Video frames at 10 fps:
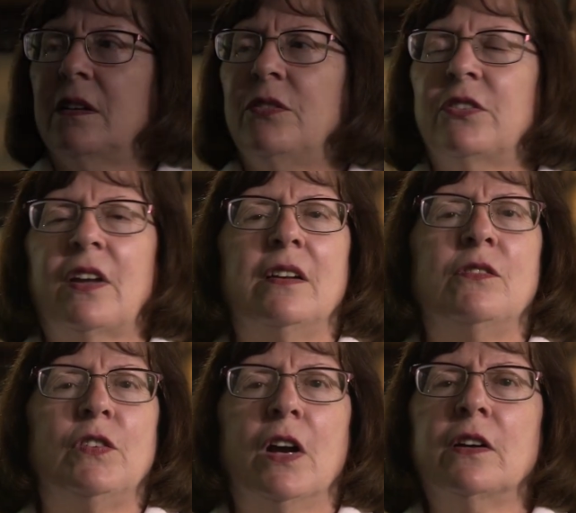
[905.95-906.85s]
I was kind
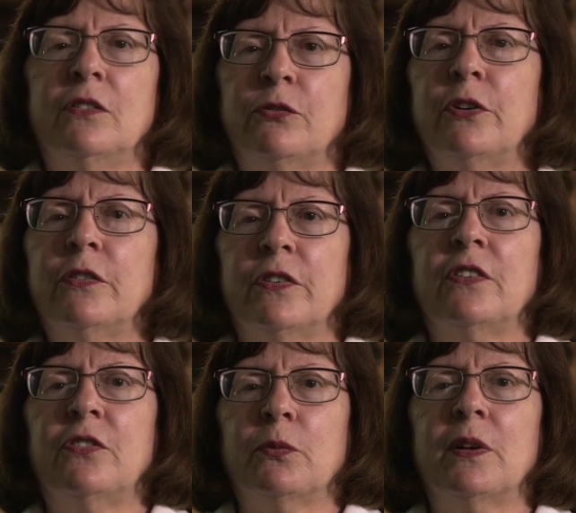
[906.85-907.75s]
of young and
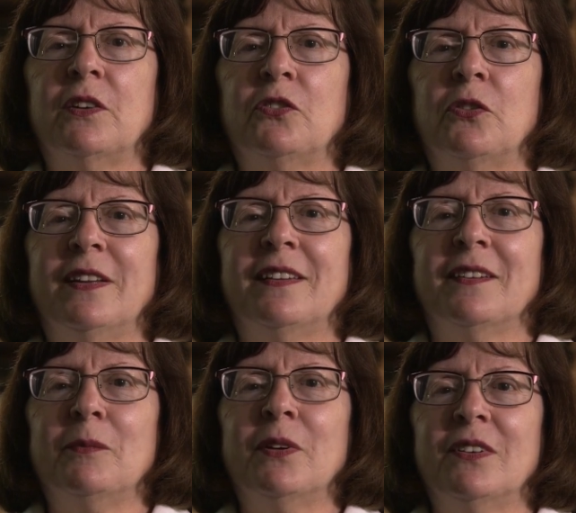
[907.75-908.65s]
frivolous when I joined
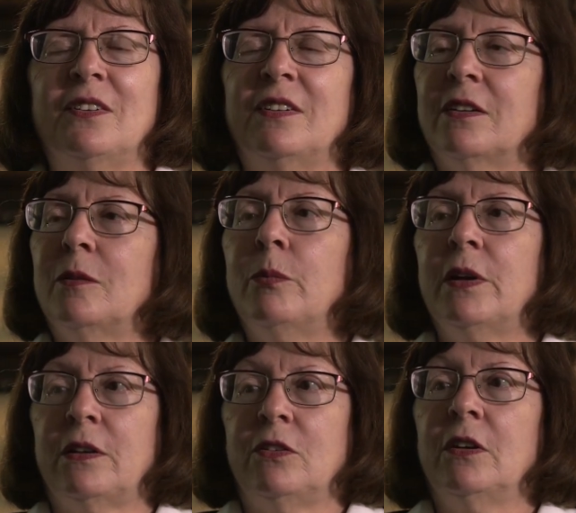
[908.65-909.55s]
the military,
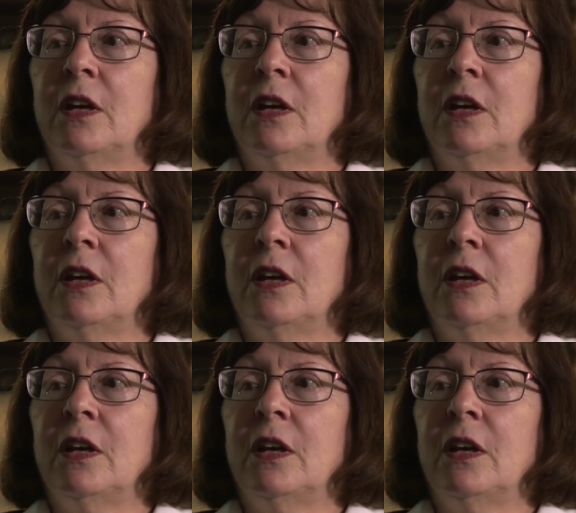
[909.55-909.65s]
but